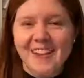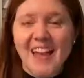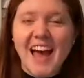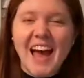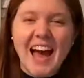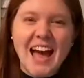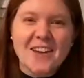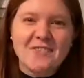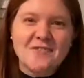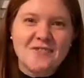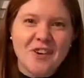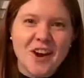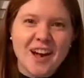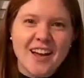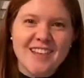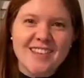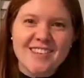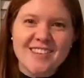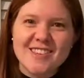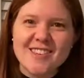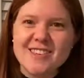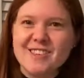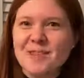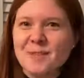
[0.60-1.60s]
Hi,
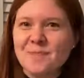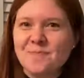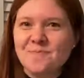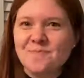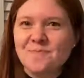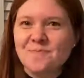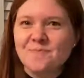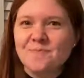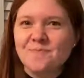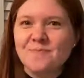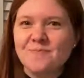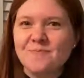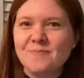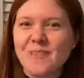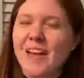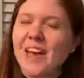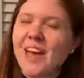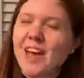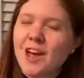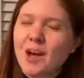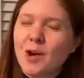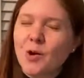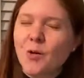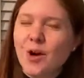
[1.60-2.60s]
friends.
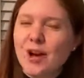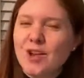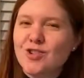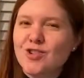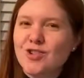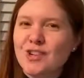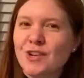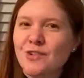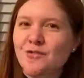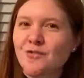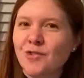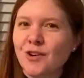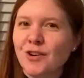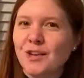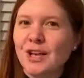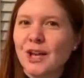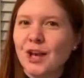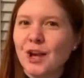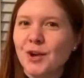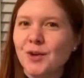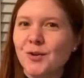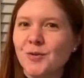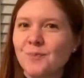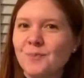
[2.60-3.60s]
Question for
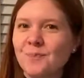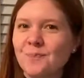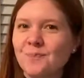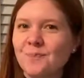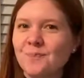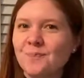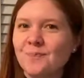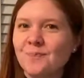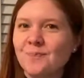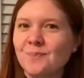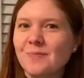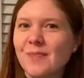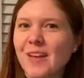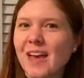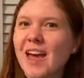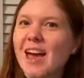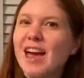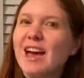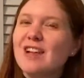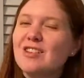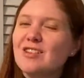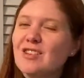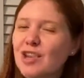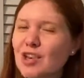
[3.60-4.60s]
you.
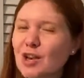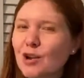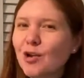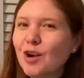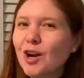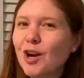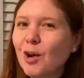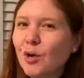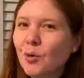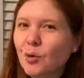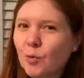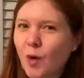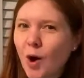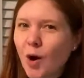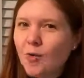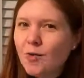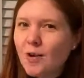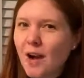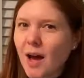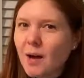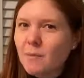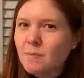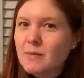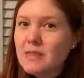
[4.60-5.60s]
Do your
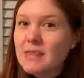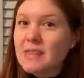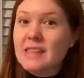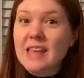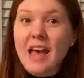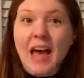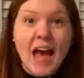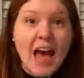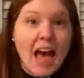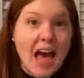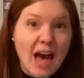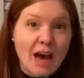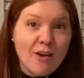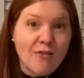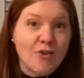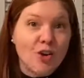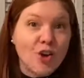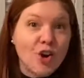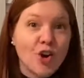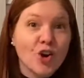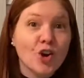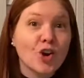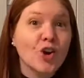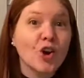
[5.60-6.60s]
grown-ups
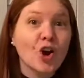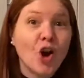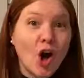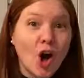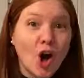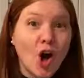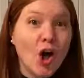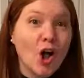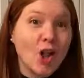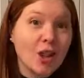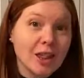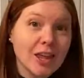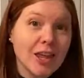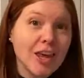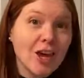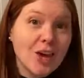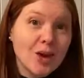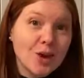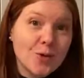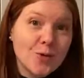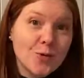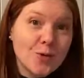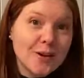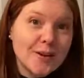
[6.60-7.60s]
ever call
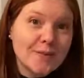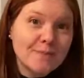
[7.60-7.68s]
you?